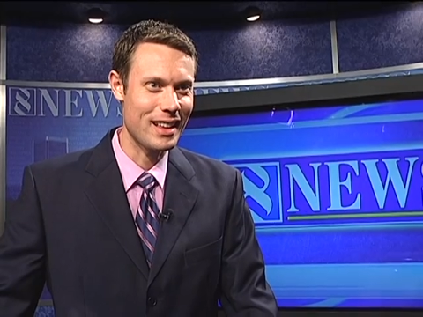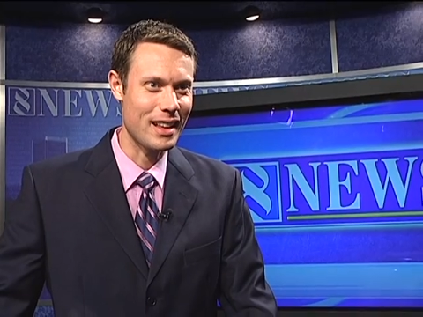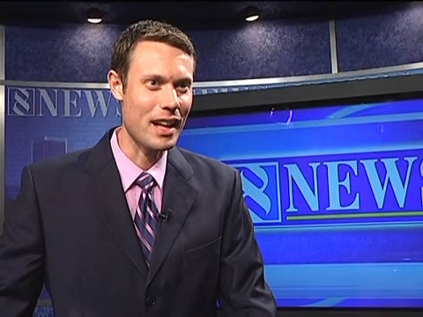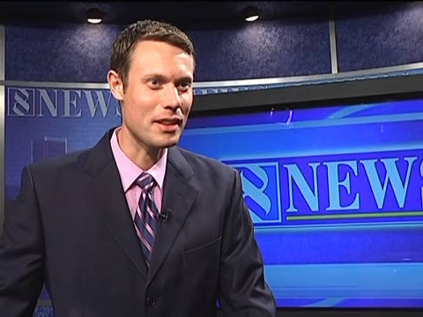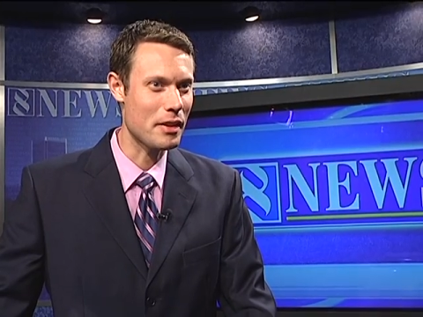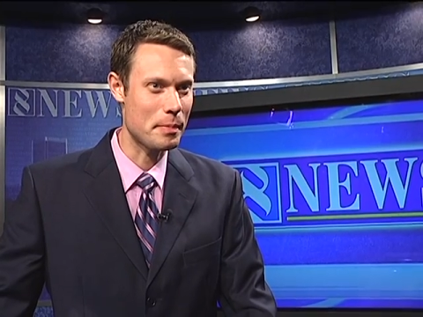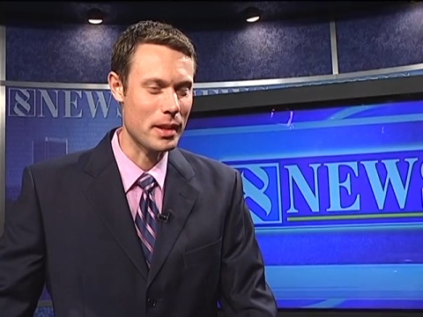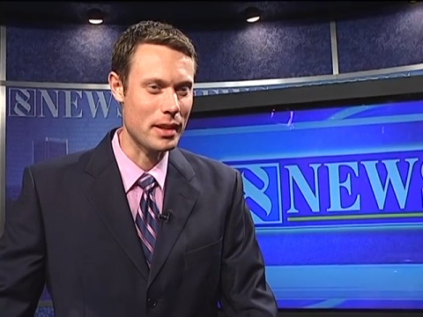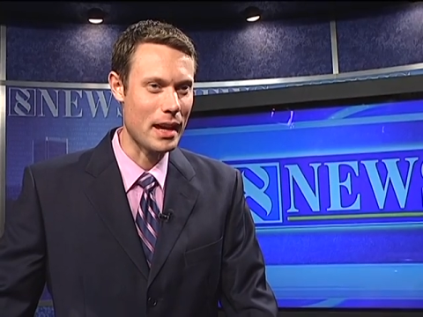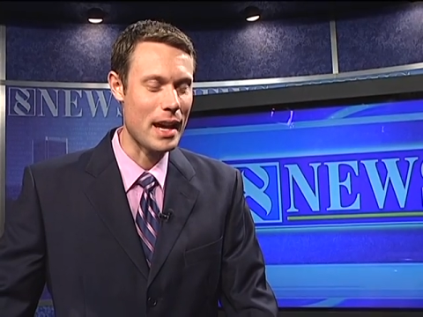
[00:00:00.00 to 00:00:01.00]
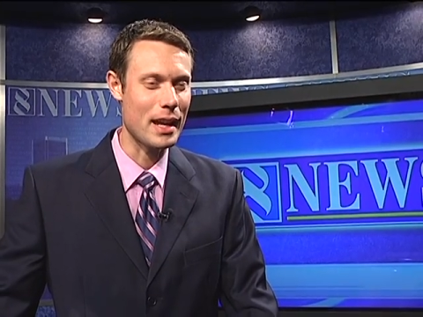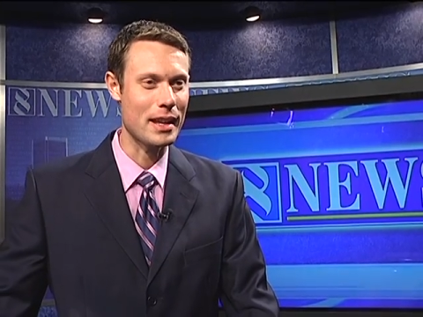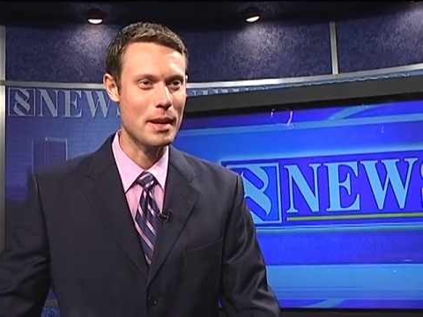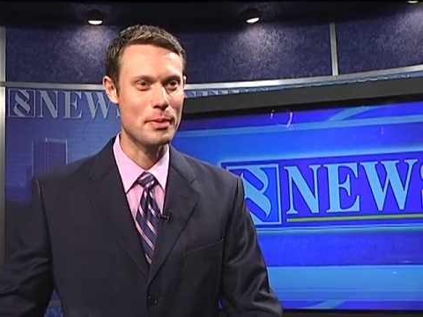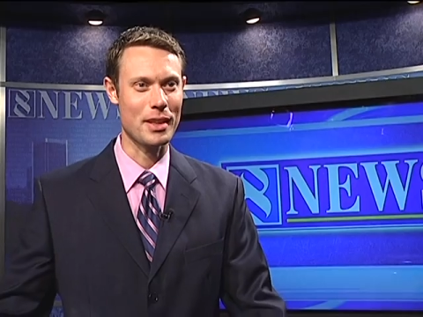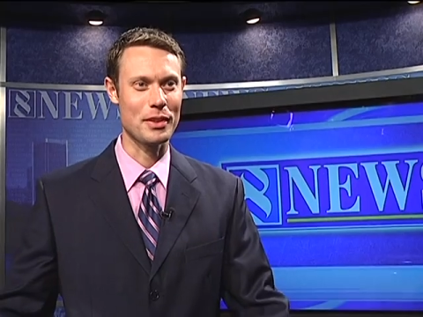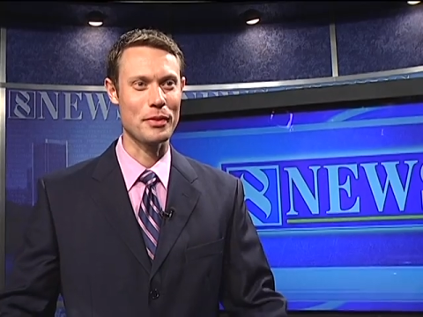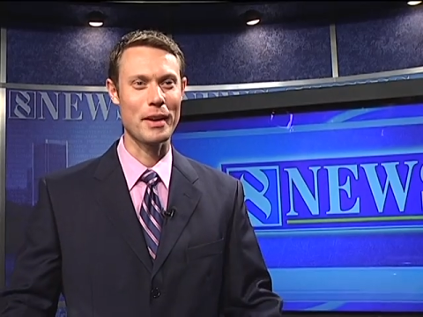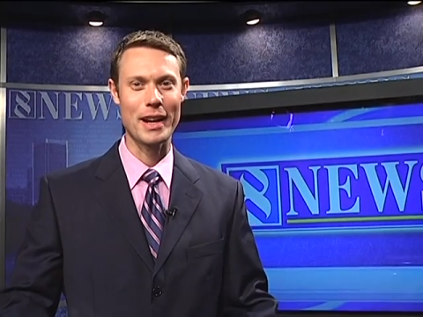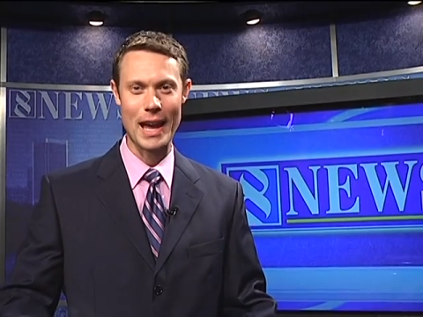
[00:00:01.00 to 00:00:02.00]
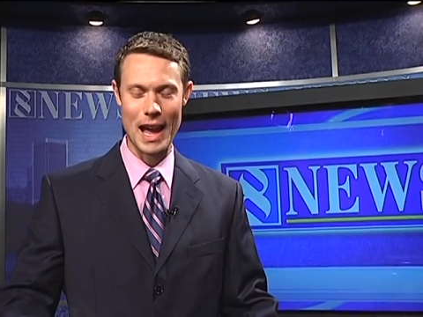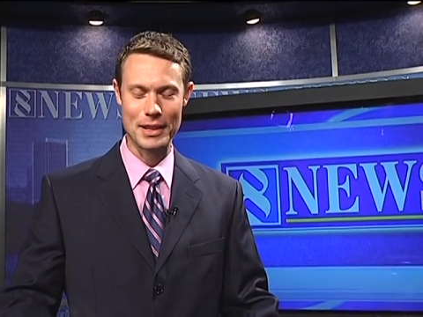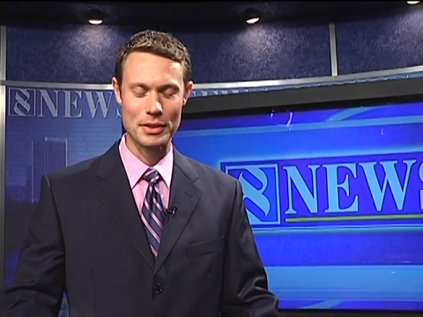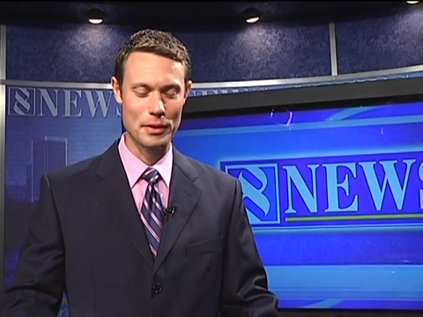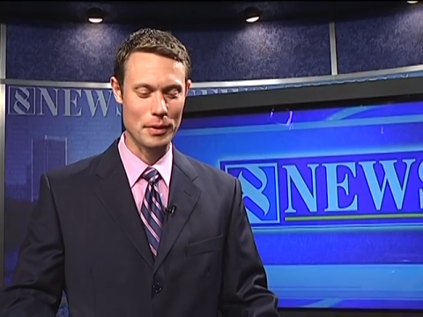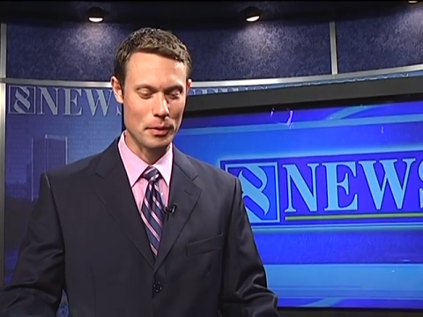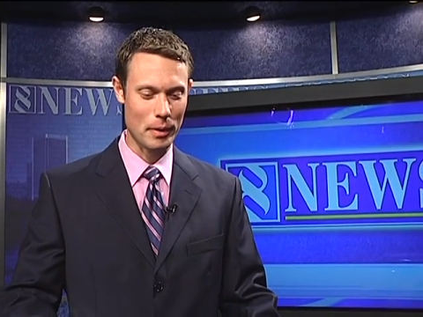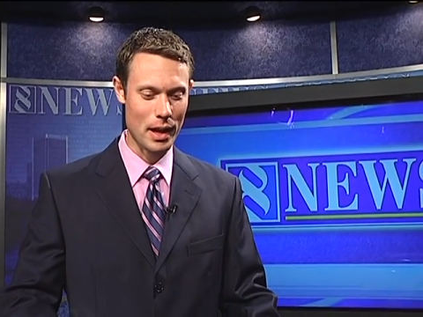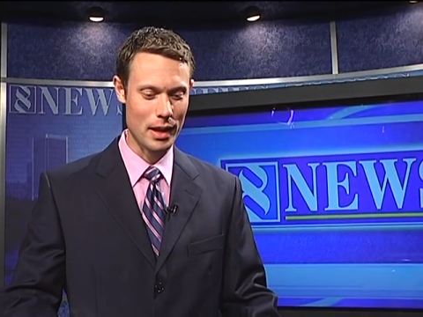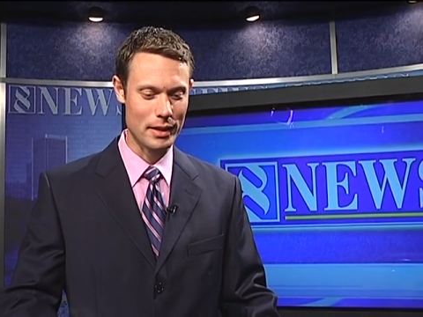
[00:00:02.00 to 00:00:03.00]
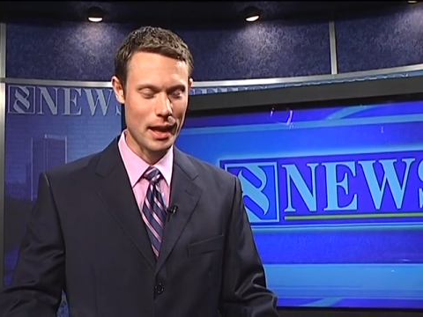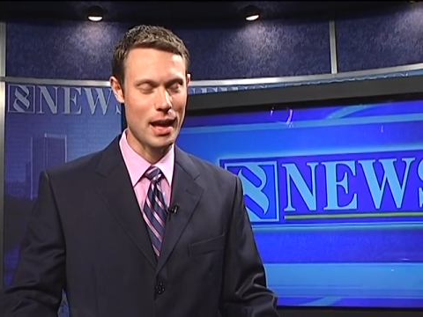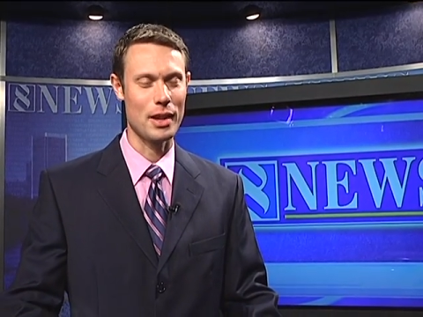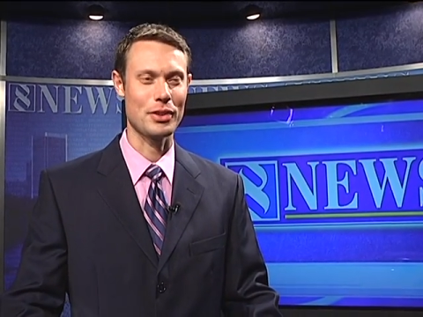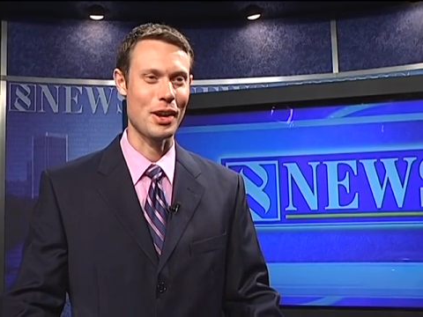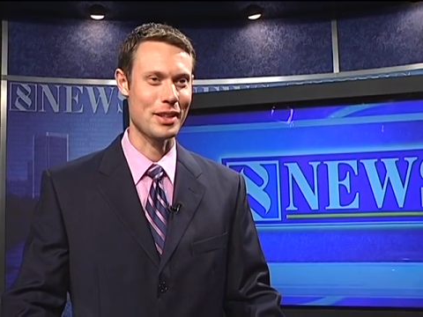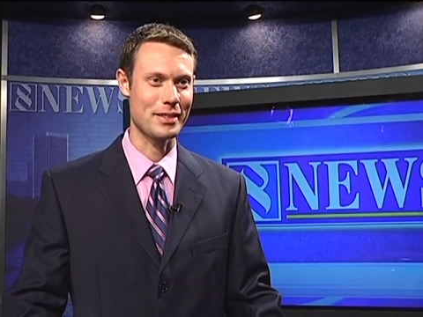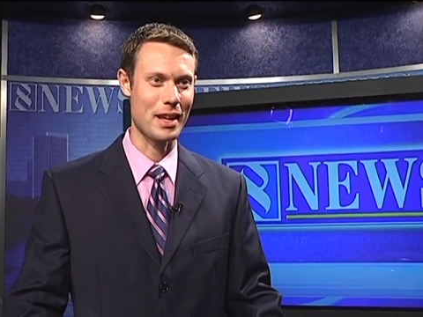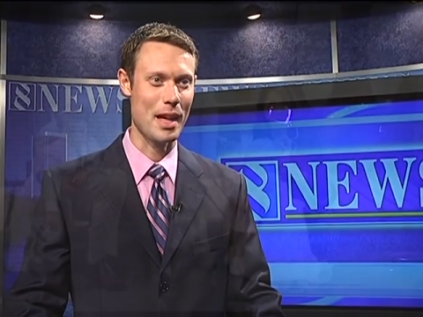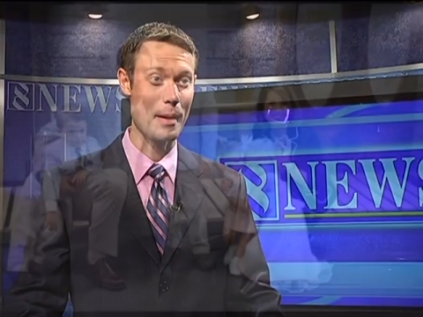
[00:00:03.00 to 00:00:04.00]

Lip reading: I love being a dad. It keeps things very active around the house all the time.